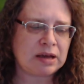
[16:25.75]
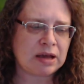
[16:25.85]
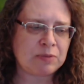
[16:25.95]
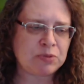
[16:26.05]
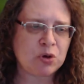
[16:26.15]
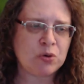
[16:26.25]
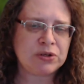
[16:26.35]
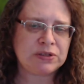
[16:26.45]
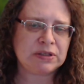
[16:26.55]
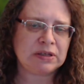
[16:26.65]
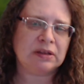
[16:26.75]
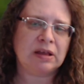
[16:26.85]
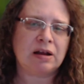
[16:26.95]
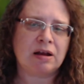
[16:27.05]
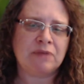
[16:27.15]
I'm noticing
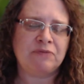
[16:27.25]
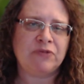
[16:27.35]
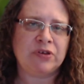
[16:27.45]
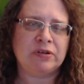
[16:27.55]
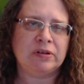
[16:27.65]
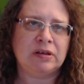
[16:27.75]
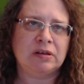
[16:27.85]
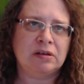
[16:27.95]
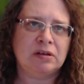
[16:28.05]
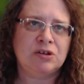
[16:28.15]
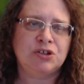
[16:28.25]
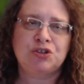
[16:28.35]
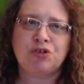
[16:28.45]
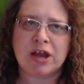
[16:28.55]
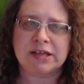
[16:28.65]
that I'm feeling
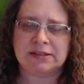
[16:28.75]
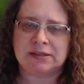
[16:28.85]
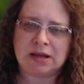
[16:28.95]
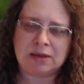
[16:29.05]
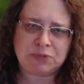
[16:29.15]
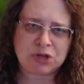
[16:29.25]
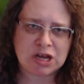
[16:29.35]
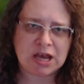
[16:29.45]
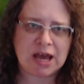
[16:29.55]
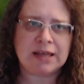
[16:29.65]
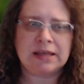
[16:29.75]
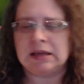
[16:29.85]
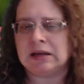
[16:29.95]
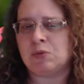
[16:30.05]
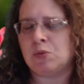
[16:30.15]
stressed, that I'm not
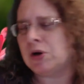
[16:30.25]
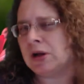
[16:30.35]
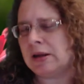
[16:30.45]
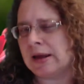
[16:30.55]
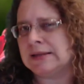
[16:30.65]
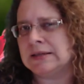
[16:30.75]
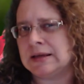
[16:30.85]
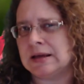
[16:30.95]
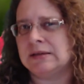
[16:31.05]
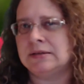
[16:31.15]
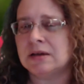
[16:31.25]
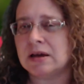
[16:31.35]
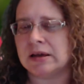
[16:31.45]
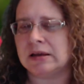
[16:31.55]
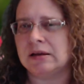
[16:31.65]
getting what I'd like to get
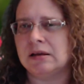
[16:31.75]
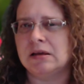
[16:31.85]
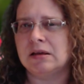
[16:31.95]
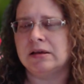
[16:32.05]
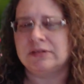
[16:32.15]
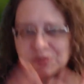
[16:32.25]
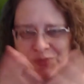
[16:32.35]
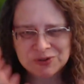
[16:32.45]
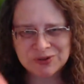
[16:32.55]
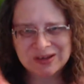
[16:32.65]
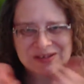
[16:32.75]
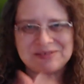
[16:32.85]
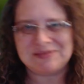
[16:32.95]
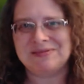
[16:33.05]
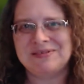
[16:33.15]
done to present
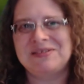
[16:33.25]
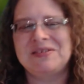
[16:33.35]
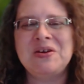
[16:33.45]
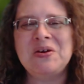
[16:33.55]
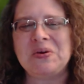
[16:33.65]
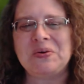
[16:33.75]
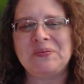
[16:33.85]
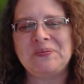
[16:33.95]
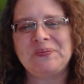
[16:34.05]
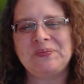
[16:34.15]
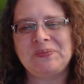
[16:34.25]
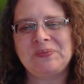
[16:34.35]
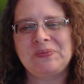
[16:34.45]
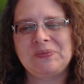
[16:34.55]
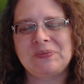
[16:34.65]
to you.
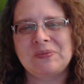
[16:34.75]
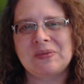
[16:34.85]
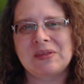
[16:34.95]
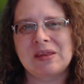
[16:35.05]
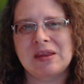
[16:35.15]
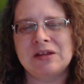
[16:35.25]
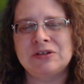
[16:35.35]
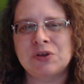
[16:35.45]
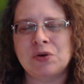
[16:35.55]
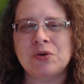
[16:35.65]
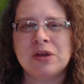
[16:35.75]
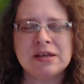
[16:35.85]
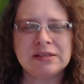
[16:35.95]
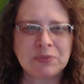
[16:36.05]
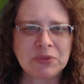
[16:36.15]
And so
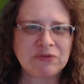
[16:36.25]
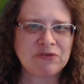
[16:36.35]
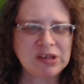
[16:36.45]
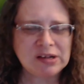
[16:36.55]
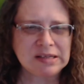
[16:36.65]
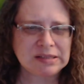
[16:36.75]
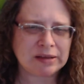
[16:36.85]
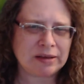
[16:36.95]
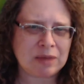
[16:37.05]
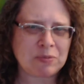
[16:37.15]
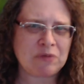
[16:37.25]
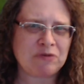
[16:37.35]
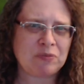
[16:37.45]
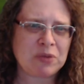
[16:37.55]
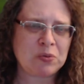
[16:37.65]
some of the feelings that came up
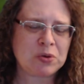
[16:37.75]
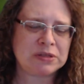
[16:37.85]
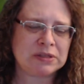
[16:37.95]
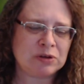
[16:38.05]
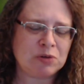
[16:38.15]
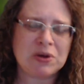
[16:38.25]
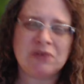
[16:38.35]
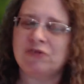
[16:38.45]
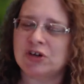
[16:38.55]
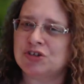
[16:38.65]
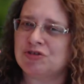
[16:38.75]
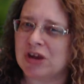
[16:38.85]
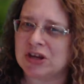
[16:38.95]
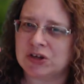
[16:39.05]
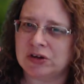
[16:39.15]
for me was a little bit of
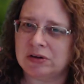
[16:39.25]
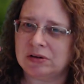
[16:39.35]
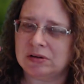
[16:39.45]
frustration,